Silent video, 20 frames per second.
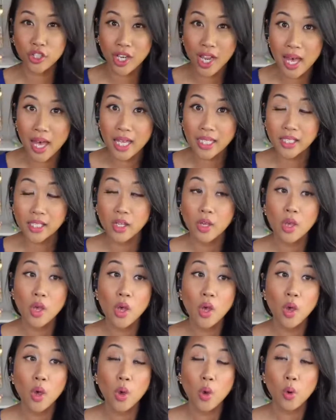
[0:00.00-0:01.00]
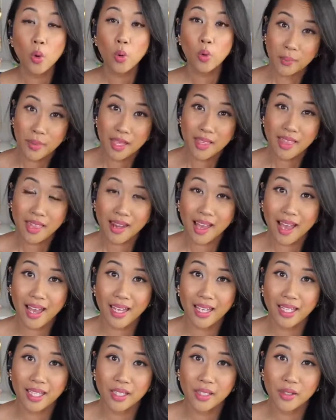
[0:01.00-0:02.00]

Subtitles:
bot or to something that I use,